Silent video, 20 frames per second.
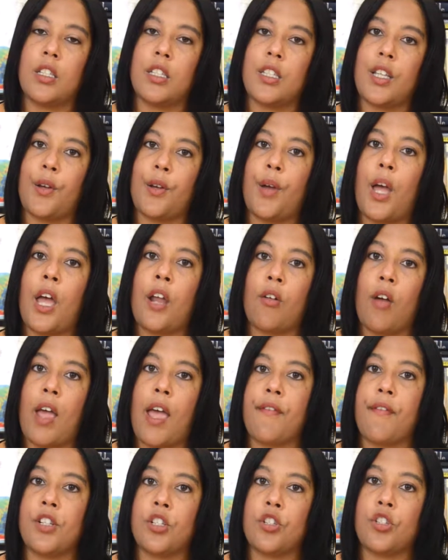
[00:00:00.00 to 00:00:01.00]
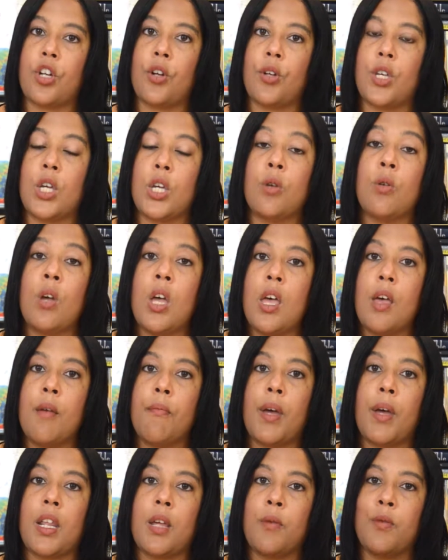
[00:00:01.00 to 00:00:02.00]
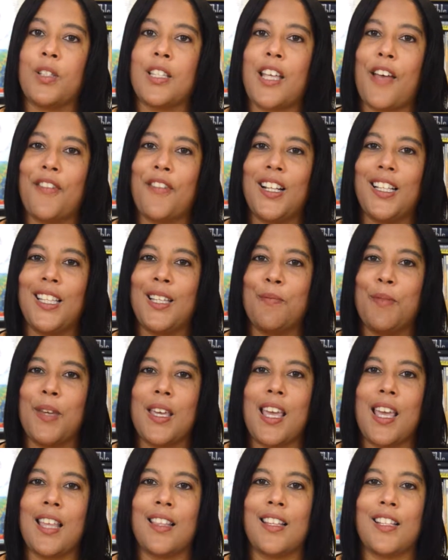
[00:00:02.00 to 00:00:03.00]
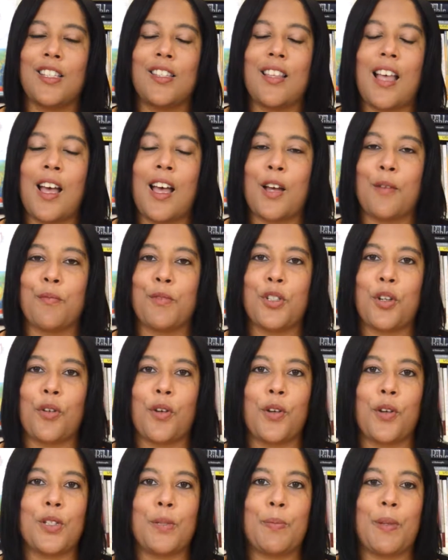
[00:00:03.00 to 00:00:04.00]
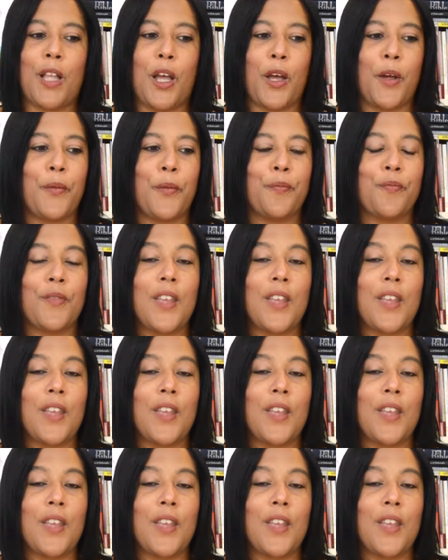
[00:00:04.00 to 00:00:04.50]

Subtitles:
So I don't have it to show you, but it will definitely be in the show notes below.